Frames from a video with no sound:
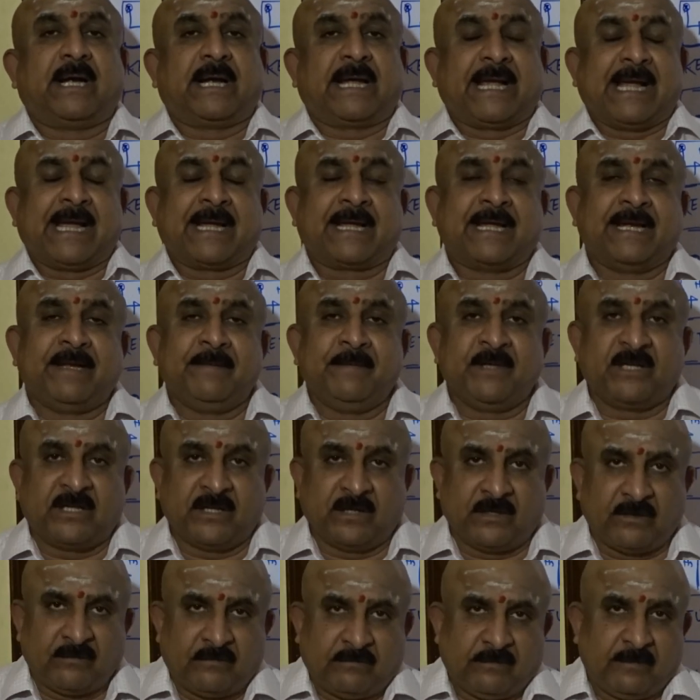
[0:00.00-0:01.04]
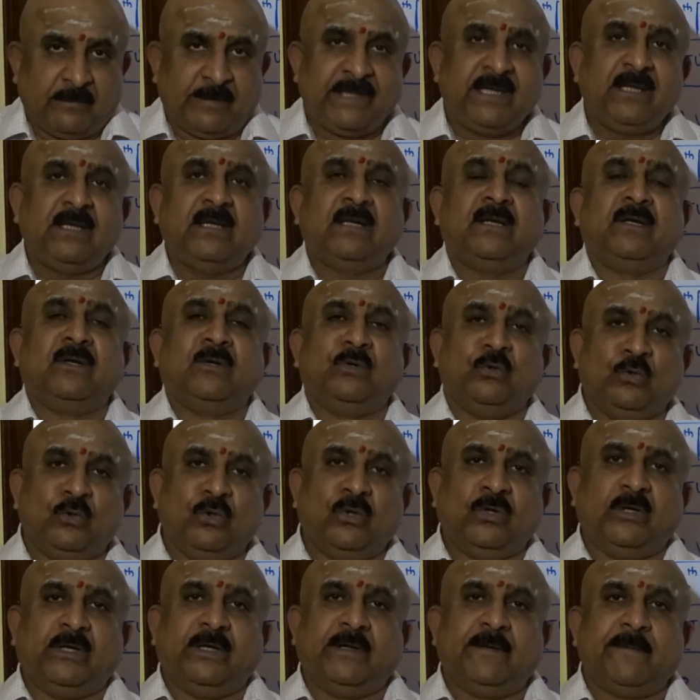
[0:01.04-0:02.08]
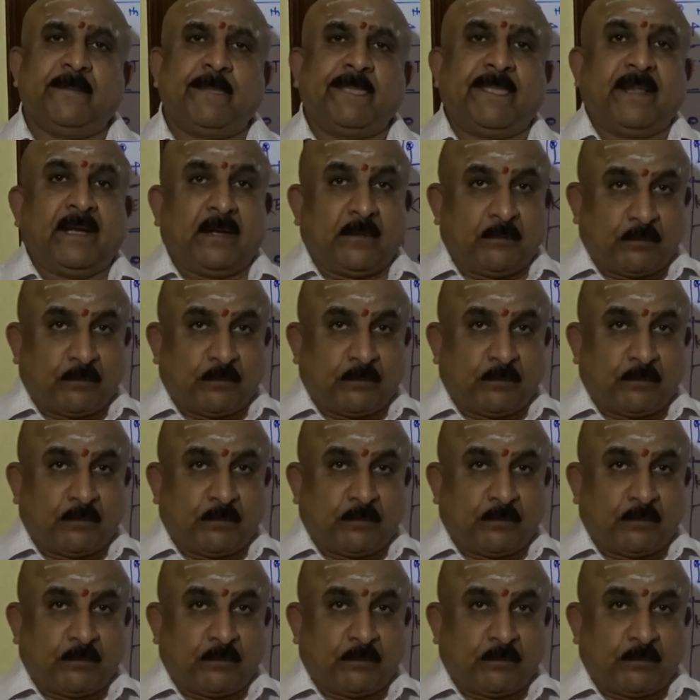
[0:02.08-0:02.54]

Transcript: academic career will be good,